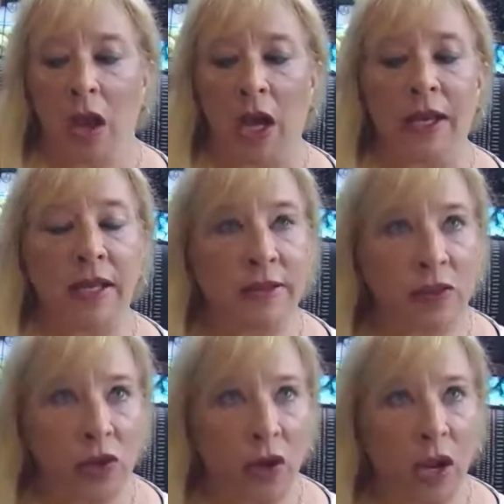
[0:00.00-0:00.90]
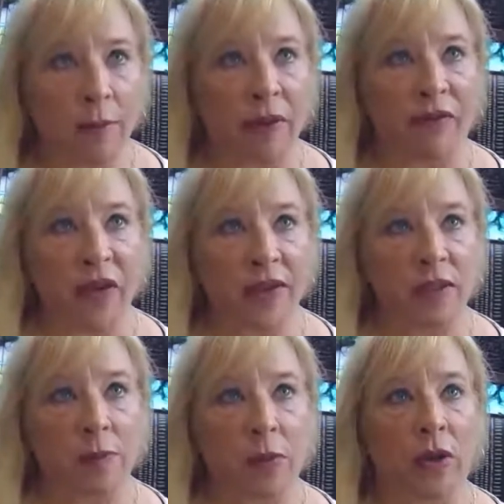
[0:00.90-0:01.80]
on Instagram and
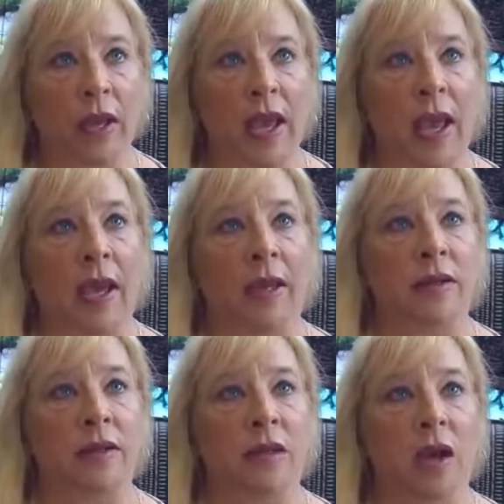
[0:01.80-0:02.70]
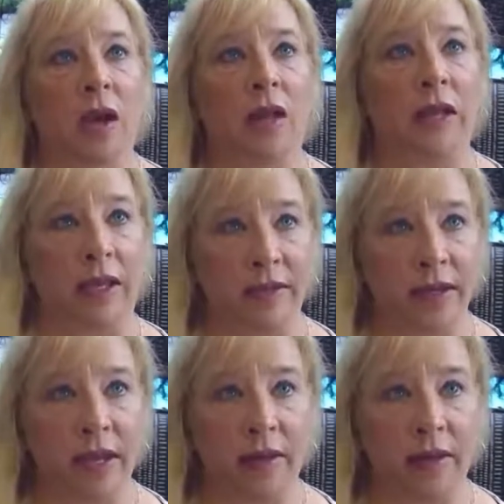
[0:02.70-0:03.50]
Facebook, and LinkedIn.